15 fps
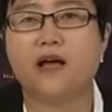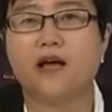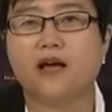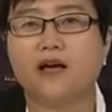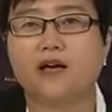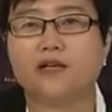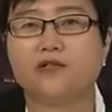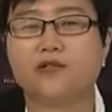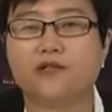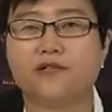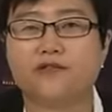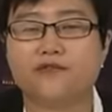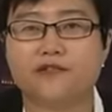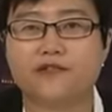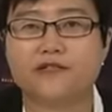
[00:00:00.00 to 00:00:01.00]

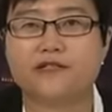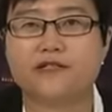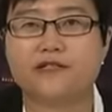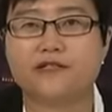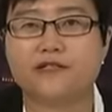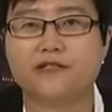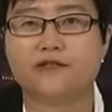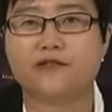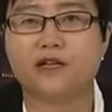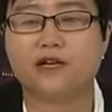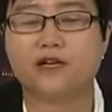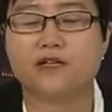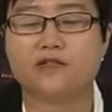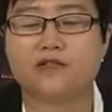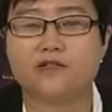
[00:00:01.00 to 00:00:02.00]

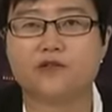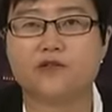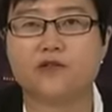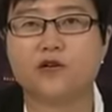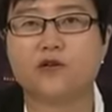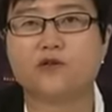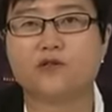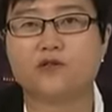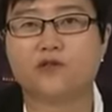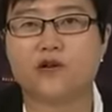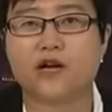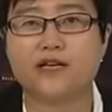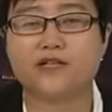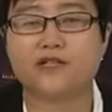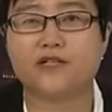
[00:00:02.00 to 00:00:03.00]
21st Silk Road
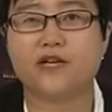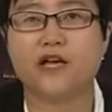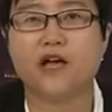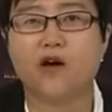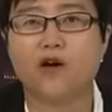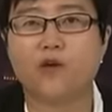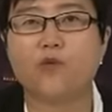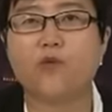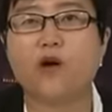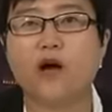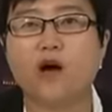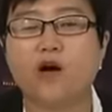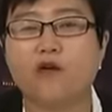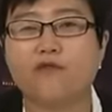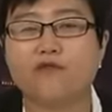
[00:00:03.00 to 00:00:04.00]
strategy
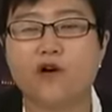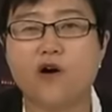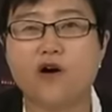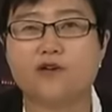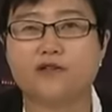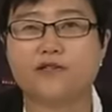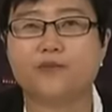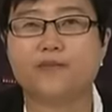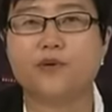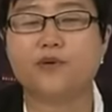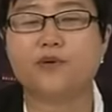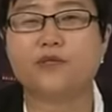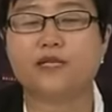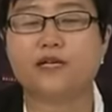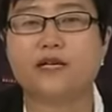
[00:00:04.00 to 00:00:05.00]
will, of course,
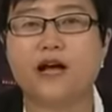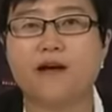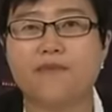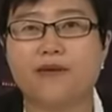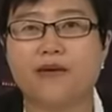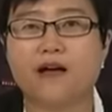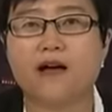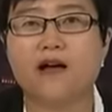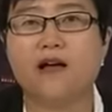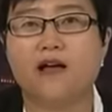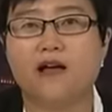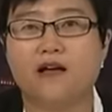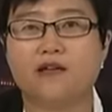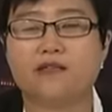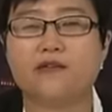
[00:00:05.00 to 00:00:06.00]
put Gambia
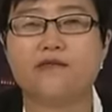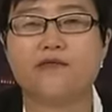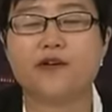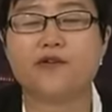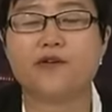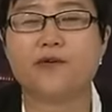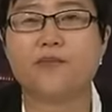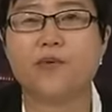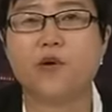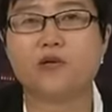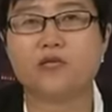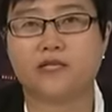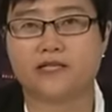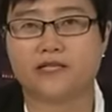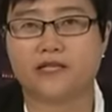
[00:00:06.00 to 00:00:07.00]
as a very
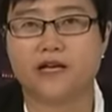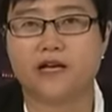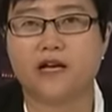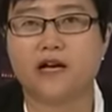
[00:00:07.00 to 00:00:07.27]
important